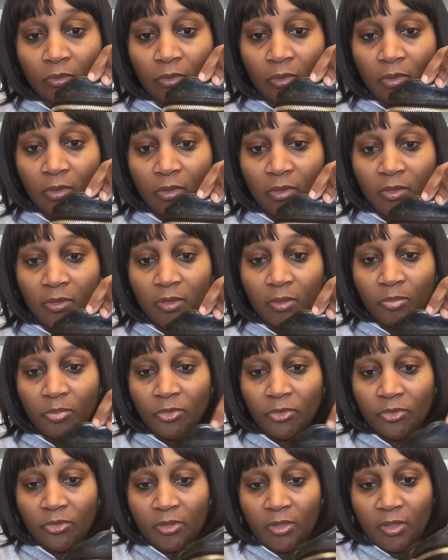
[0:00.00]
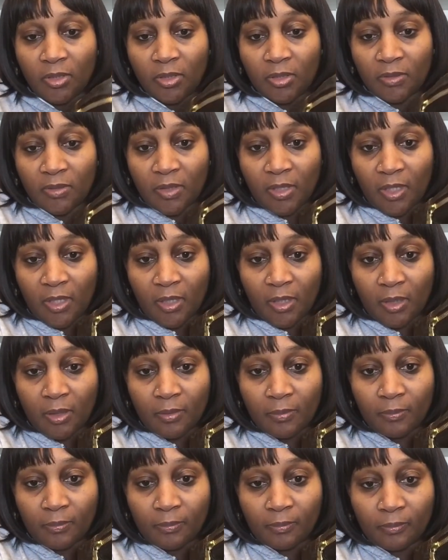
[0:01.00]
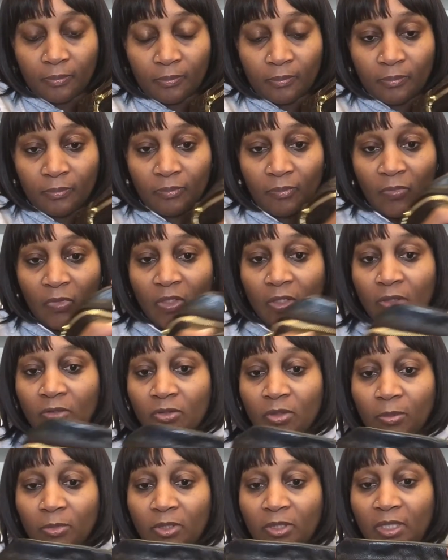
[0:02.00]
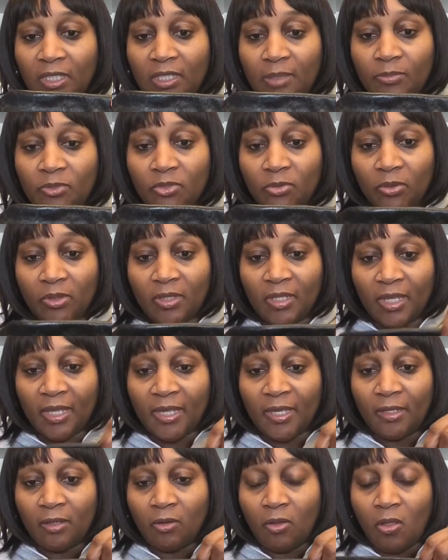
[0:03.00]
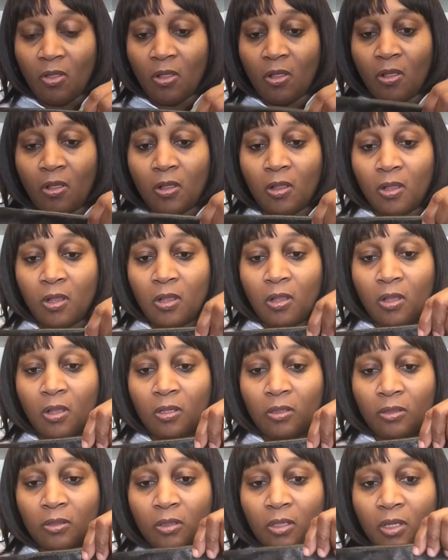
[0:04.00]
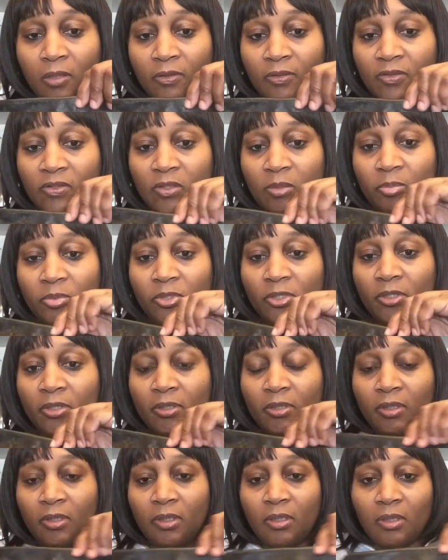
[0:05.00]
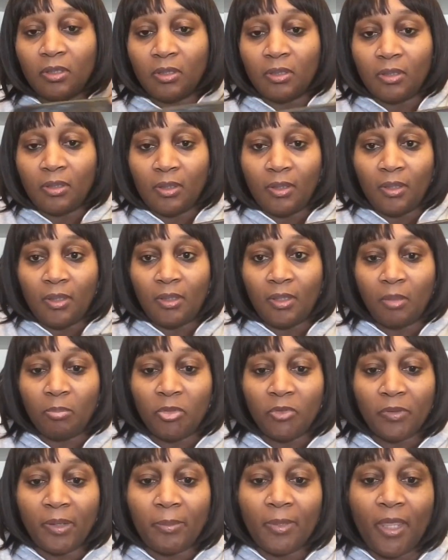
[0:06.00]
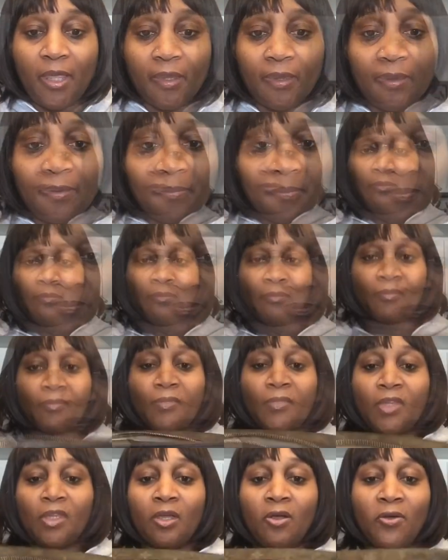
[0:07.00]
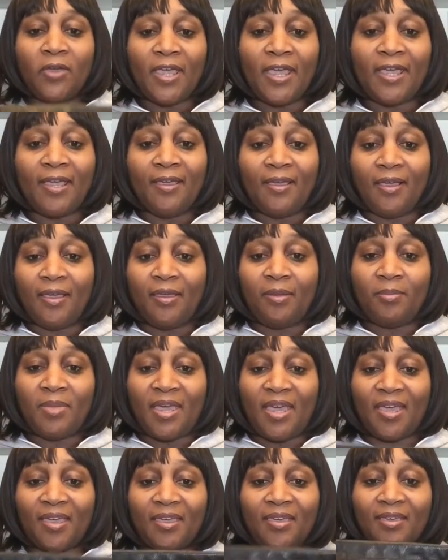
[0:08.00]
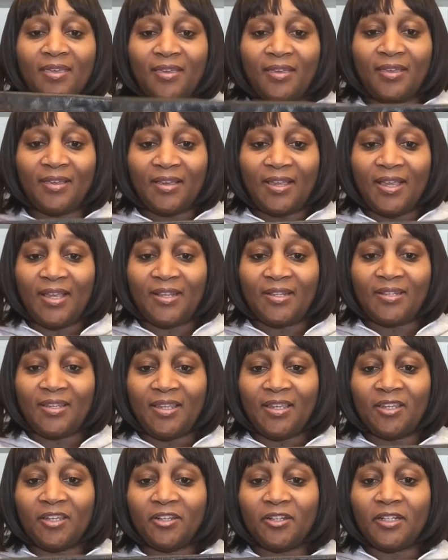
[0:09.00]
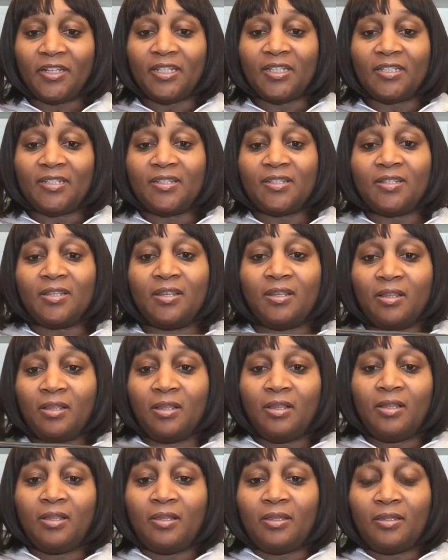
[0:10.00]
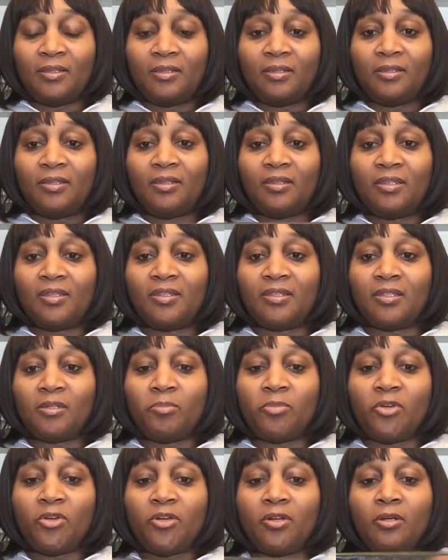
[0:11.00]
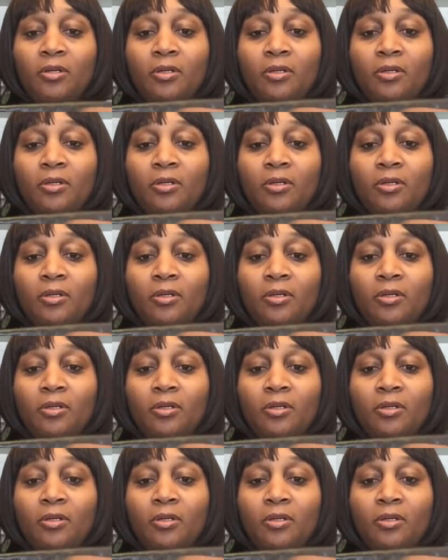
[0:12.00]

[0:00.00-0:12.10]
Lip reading: the zipper is getting. So I'm going to keep doing that all along the zipper, and I'll be right back. Okay, I am back, and here is the zipper